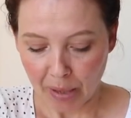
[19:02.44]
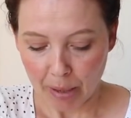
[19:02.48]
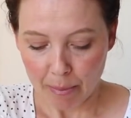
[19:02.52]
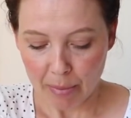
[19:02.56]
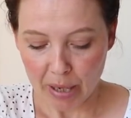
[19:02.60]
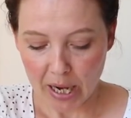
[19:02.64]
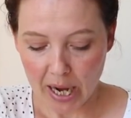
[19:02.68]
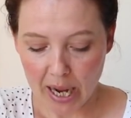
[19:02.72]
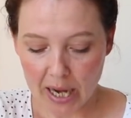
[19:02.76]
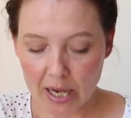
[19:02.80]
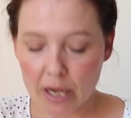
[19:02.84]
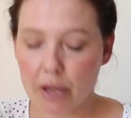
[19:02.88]

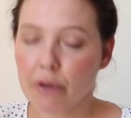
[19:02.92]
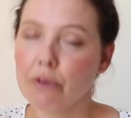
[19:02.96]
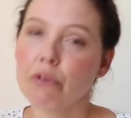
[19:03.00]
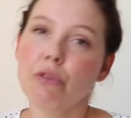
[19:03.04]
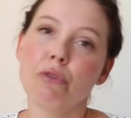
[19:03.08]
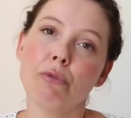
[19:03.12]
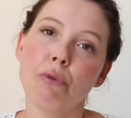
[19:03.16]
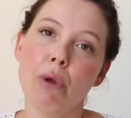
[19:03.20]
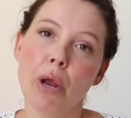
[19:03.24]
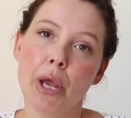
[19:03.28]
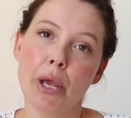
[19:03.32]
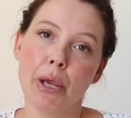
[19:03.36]
But I had looked
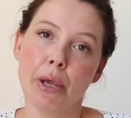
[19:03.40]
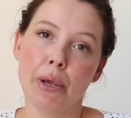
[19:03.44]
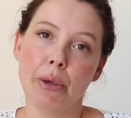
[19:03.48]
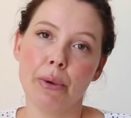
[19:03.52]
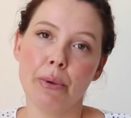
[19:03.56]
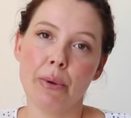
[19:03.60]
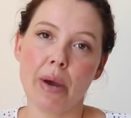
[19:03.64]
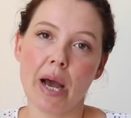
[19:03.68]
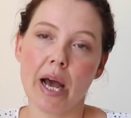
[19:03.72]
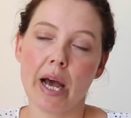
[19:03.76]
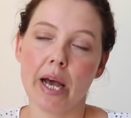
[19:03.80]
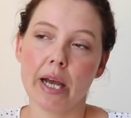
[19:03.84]

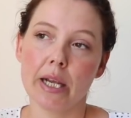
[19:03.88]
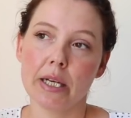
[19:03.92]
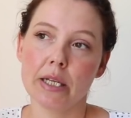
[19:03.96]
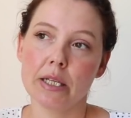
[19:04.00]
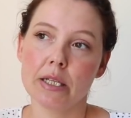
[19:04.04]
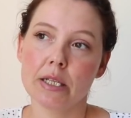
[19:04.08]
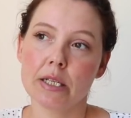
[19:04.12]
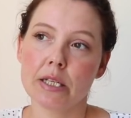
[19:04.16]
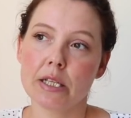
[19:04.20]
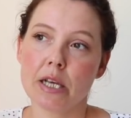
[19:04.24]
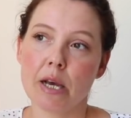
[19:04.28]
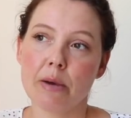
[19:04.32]
through,
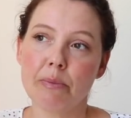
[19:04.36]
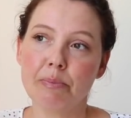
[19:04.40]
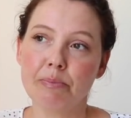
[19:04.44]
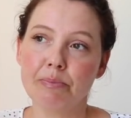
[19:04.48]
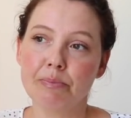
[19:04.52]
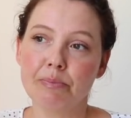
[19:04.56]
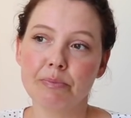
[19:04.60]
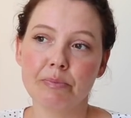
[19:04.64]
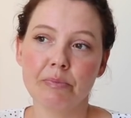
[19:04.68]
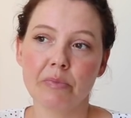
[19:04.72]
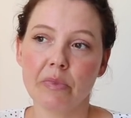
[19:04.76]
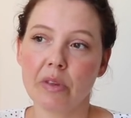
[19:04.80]
and
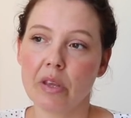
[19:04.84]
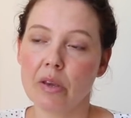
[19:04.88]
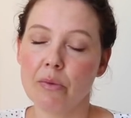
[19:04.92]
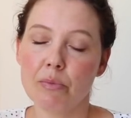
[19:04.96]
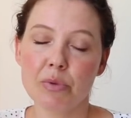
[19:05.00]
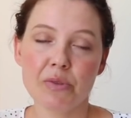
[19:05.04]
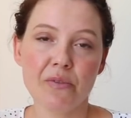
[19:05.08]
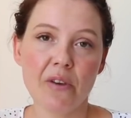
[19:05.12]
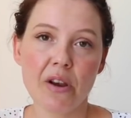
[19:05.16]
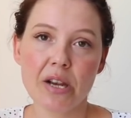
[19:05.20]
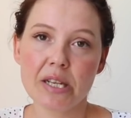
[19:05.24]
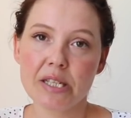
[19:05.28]
it
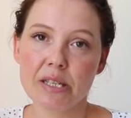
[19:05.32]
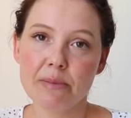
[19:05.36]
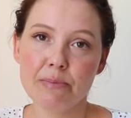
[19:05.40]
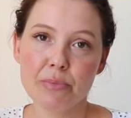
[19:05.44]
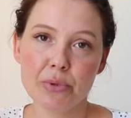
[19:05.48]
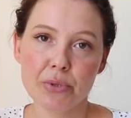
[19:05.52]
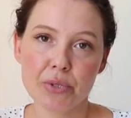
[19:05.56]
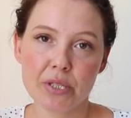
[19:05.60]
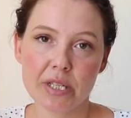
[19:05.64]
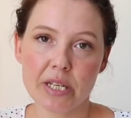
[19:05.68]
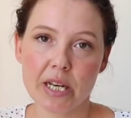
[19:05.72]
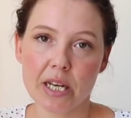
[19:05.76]
was very
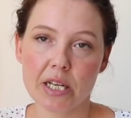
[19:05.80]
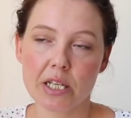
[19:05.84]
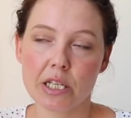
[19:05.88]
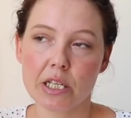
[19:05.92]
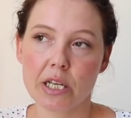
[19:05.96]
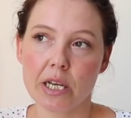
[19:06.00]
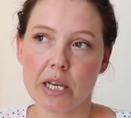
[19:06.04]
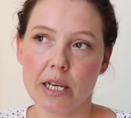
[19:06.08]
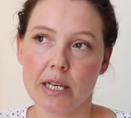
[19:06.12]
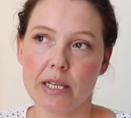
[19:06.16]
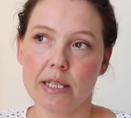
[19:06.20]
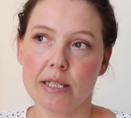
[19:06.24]
simple
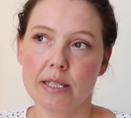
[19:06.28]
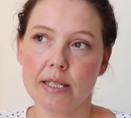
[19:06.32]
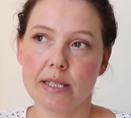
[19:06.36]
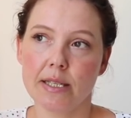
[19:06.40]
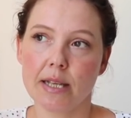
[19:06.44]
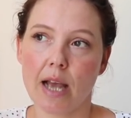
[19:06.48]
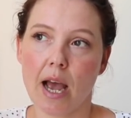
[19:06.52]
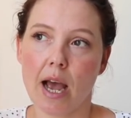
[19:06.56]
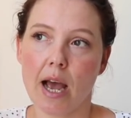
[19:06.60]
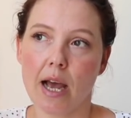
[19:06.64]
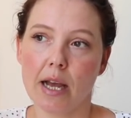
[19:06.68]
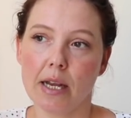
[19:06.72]

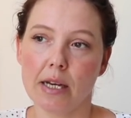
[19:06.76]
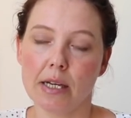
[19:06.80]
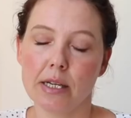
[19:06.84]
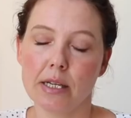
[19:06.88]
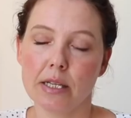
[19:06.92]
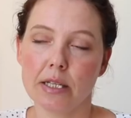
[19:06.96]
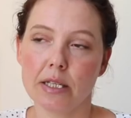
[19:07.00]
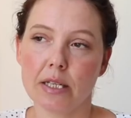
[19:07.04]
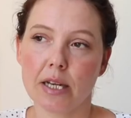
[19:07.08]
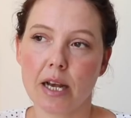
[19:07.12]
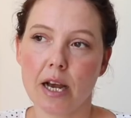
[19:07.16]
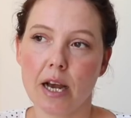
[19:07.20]
stitches,
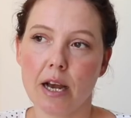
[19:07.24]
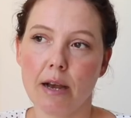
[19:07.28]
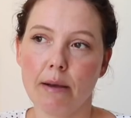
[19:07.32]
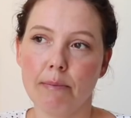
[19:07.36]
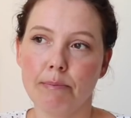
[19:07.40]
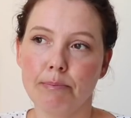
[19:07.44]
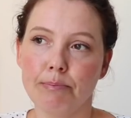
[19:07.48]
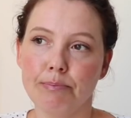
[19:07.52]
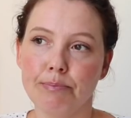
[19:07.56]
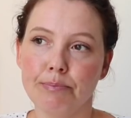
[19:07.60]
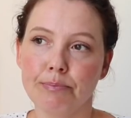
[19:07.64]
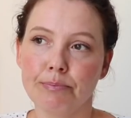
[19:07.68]
and
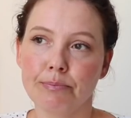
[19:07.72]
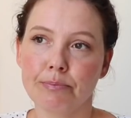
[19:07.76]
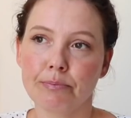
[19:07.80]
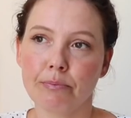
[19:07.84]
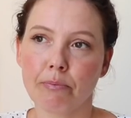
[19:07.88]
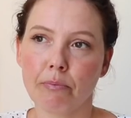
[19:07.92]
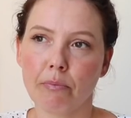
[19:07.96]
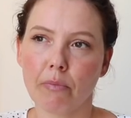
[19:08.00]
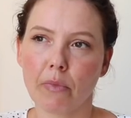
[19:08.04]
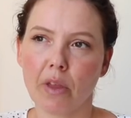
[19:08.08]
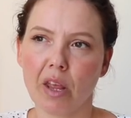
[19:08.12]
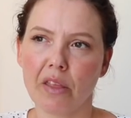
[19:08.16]

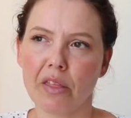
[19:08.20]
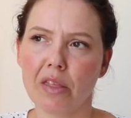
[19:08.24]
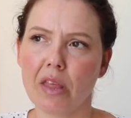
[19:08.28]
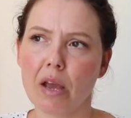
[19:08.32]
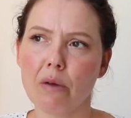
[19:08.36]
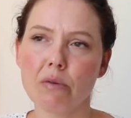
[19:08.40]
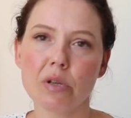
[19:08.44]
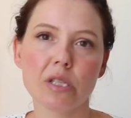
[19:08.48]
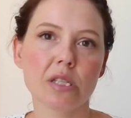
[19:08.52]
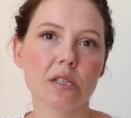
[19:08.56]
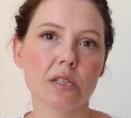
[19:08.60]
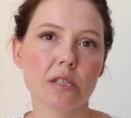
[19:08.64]

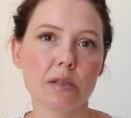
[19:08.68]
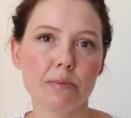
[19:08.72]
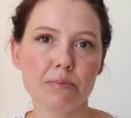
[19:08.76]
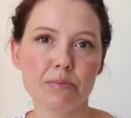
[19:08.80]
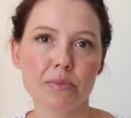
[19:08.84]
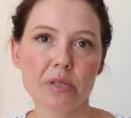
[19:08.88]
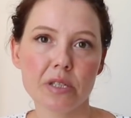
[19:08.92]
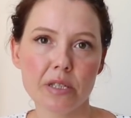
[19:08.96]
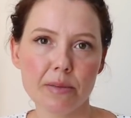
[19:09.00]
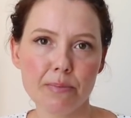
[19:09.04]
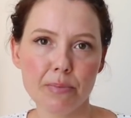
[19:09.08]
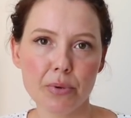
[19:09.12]
there was
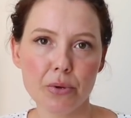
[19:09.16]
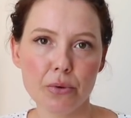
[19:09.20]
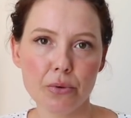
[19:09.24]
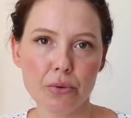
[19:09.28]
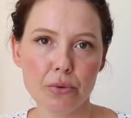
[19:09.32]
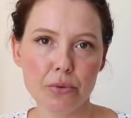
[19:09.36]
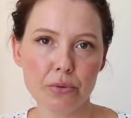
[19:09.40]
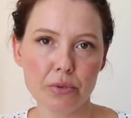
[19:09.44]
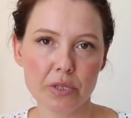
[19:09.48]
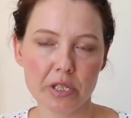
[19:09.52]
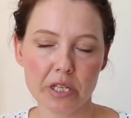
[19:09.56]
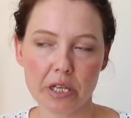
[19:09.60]
some
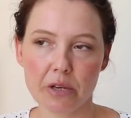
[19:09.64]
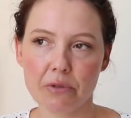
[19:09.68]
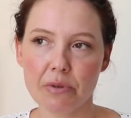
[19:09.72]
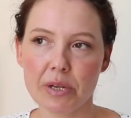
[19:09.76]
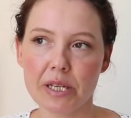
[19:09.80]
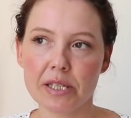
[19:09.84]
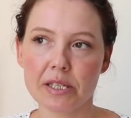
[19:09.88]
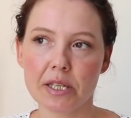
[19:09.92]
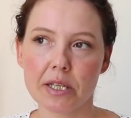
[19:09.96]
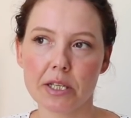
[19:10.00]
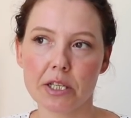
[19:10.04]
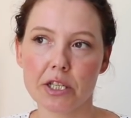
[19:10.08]
simple
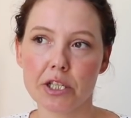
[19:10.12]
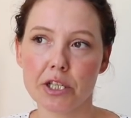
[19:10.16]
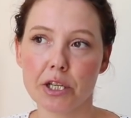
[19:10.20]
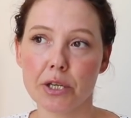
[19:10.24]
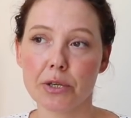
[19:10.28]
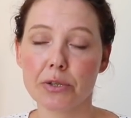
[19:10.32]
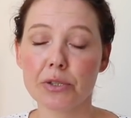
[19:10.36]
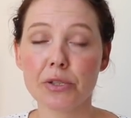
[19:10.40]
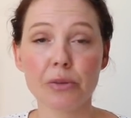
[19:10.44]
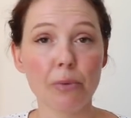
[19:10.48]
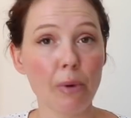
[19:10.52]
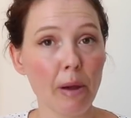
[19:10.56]
decreasing to
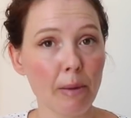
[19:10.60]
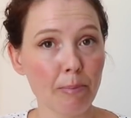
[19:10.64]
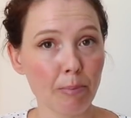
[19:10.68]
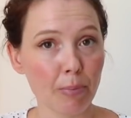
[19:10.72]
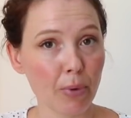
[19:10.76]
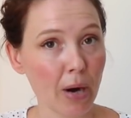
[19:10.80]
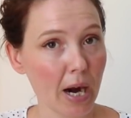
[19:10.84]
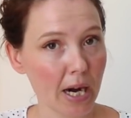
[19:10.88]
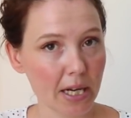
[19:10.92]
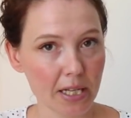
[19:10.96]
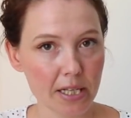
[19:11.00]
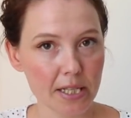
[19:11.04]
do, so I
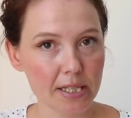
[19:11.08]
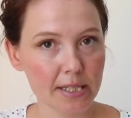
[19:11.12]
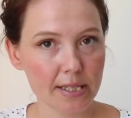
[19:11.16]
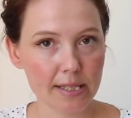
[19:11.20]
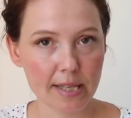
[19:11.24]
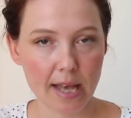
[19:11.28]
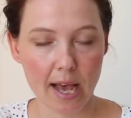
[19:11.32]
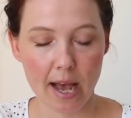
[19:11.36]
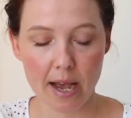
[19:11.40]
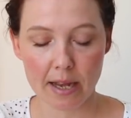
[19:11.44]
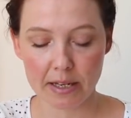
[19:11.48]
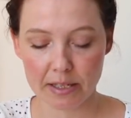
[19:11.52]
practiced
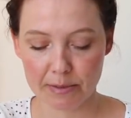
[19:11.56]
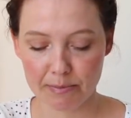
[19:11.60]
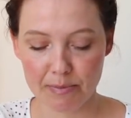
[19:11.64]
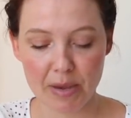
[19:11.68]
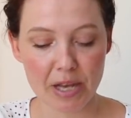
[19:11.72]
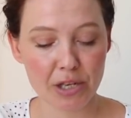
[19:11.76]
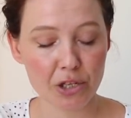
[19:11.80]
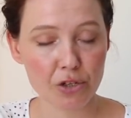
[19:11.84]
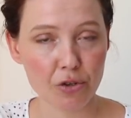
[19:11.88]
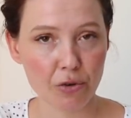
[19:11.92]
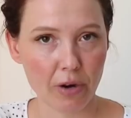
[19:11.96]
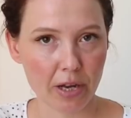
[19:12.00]
that and
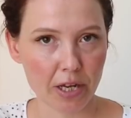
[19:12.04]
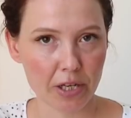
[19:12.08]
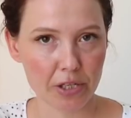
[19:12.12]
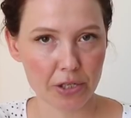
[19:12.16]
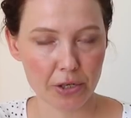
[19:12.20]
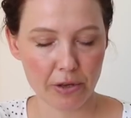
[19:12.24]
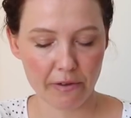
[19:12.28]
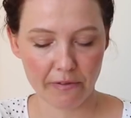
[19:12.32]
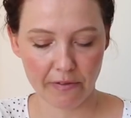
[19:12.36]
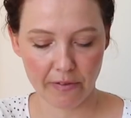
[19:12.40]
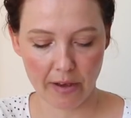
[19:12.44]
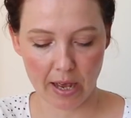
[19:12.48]
made sure I could
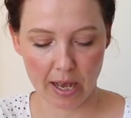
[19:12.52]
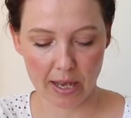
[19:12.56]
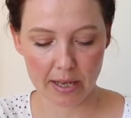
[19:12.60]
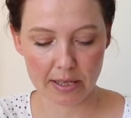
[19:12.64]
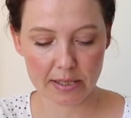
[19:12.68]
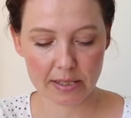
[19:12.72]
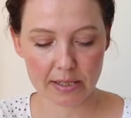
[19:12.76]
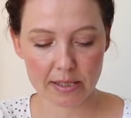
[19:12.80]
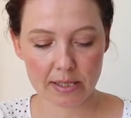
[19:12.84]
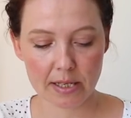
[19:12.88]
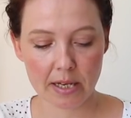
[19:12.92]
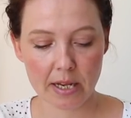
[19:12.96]
do it
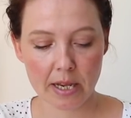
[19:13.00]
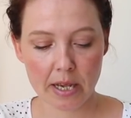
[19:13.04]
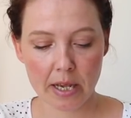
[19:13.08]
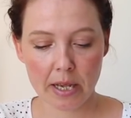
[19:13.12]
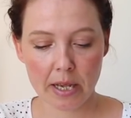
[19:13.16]
first.